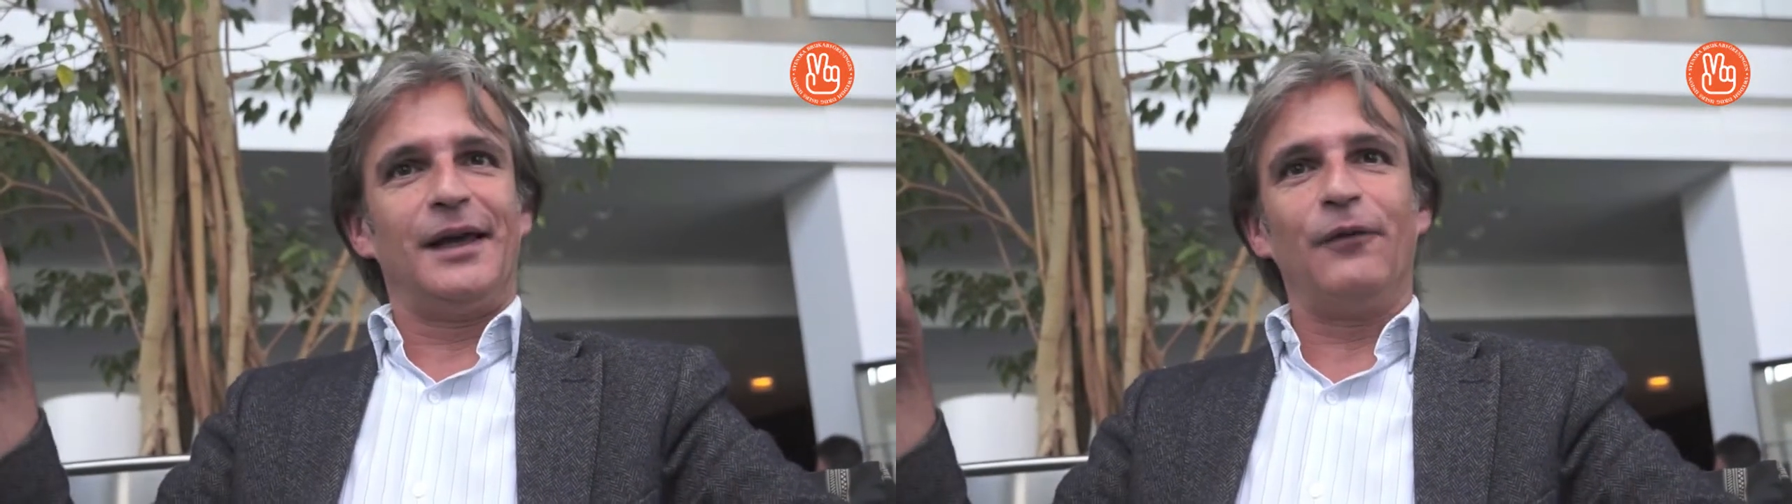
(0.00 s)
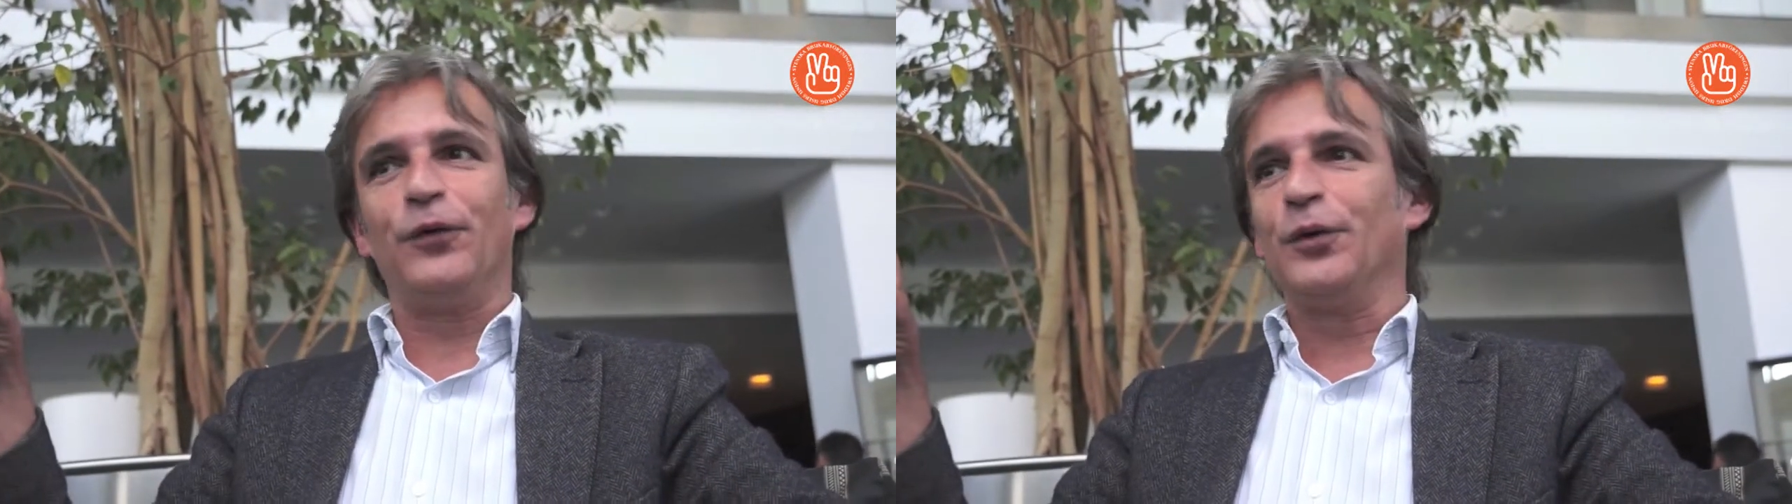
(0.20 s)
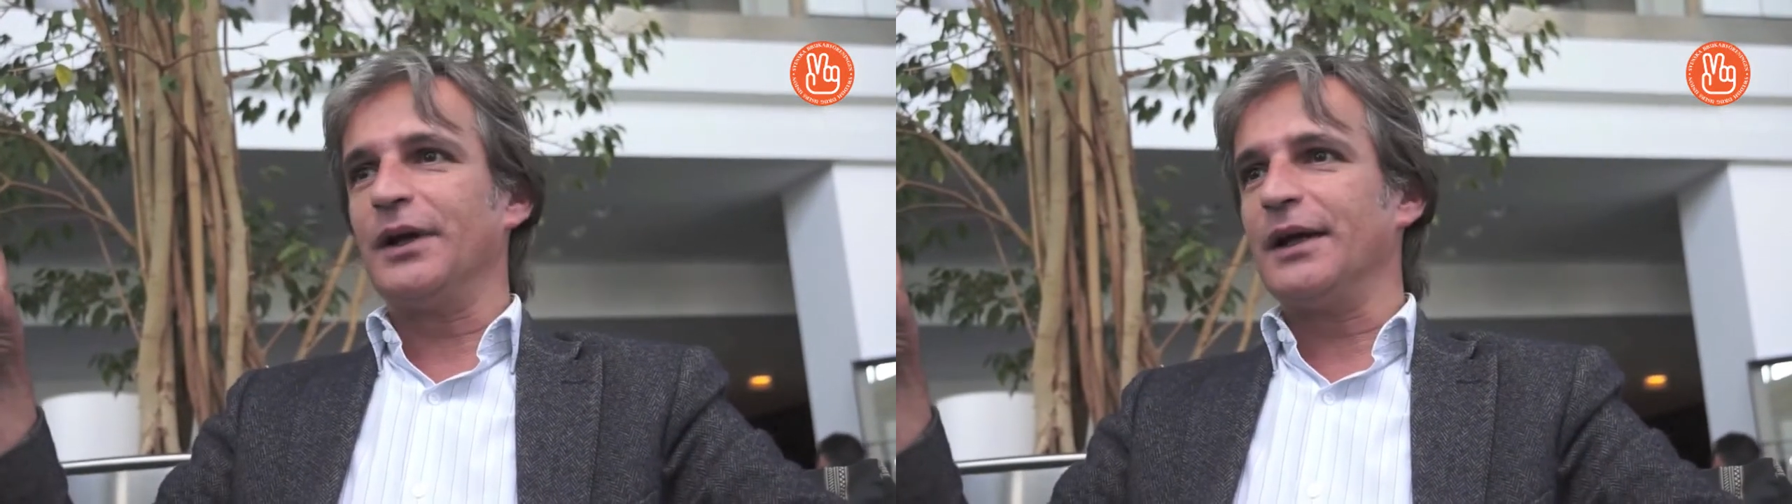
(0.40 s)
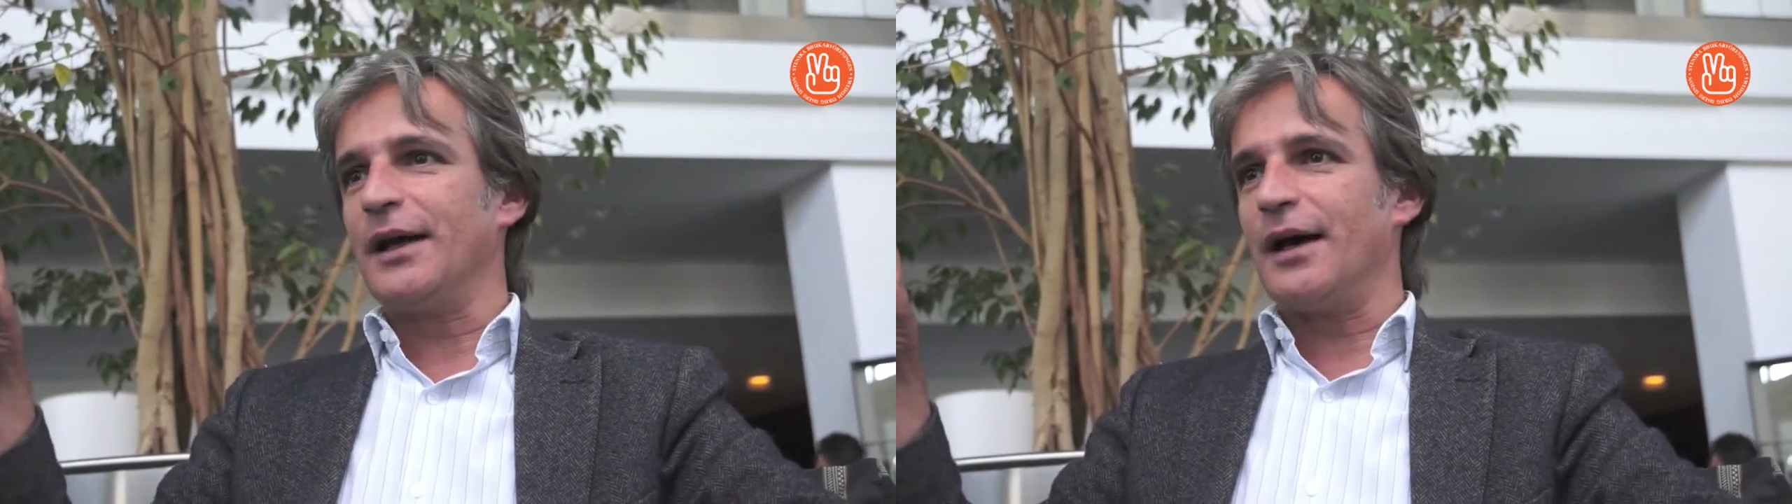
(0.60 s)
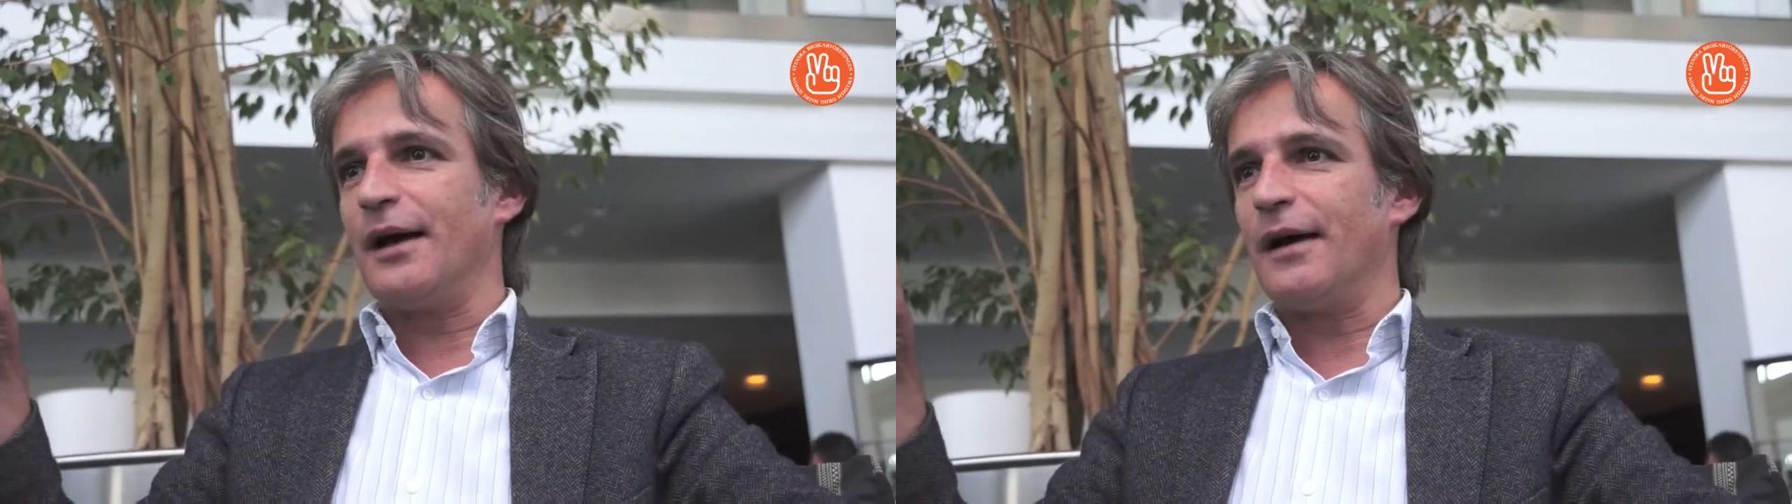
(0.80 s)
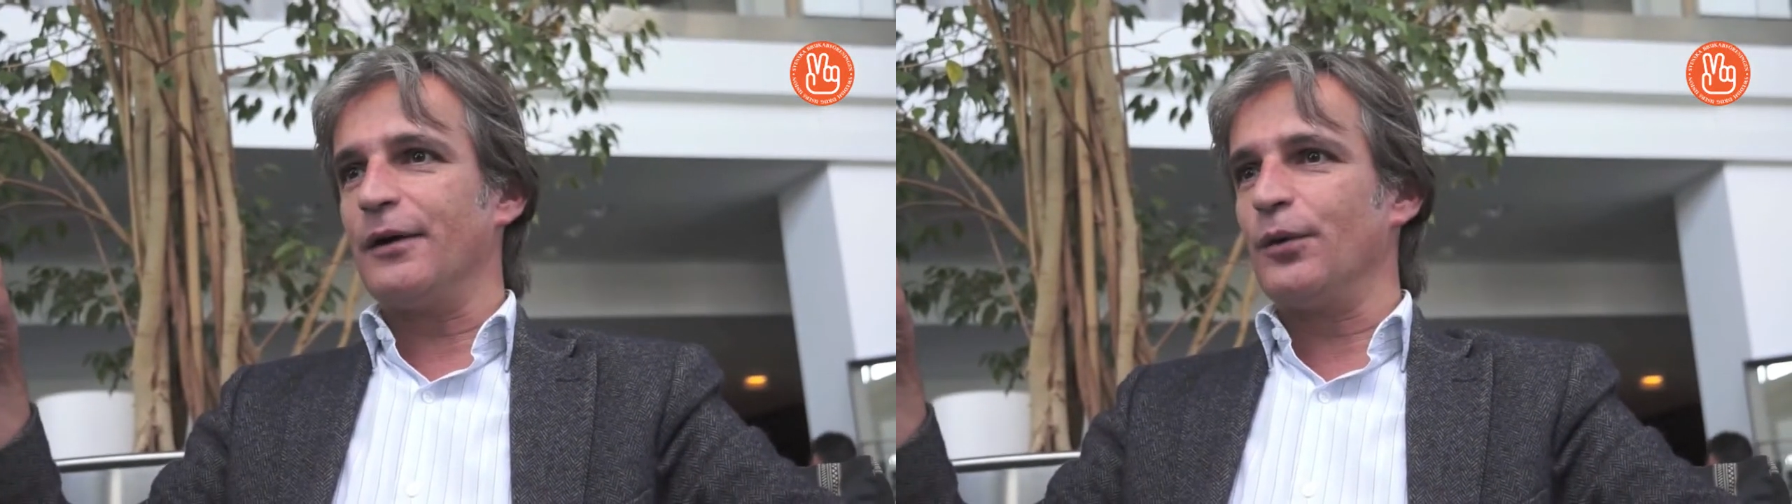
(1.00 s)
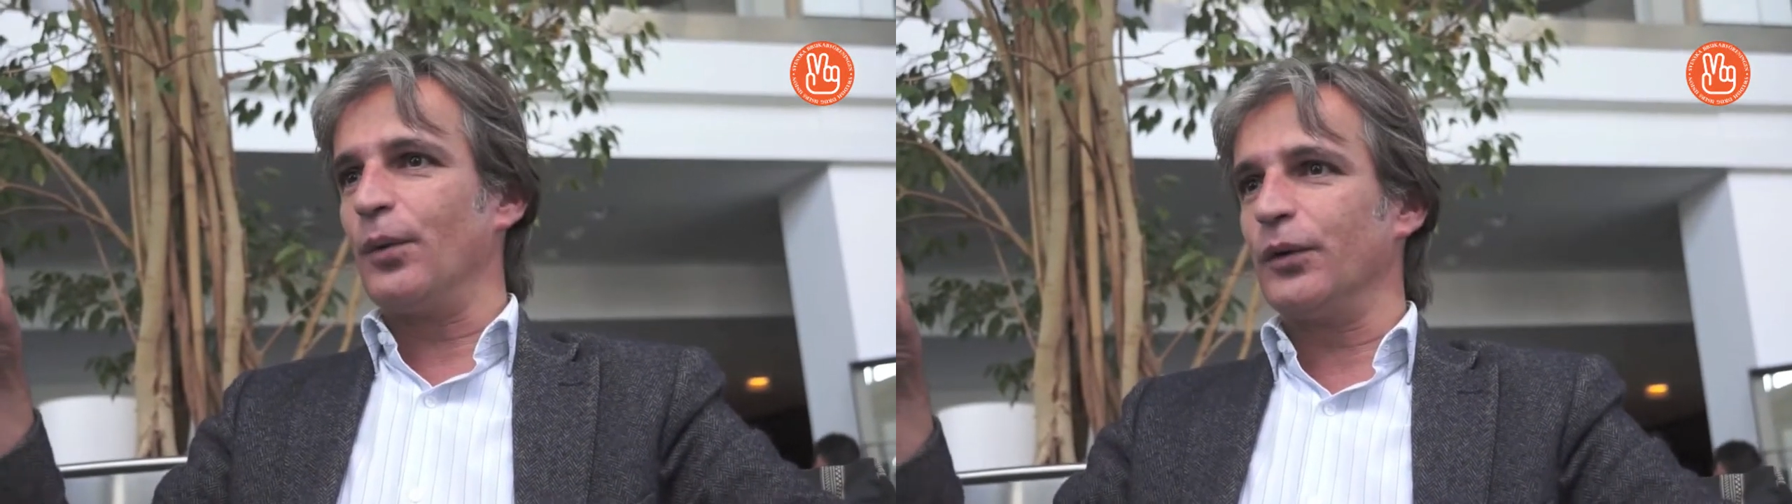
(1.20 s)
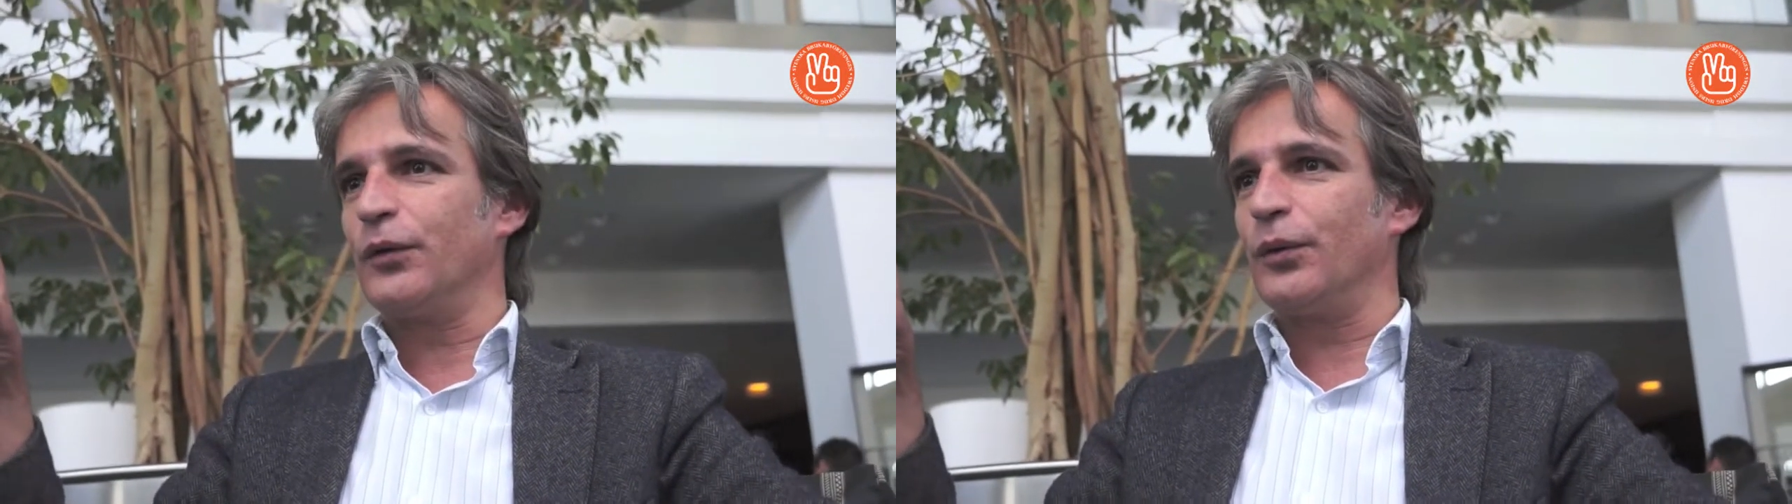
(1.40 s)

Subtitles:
If you need, you want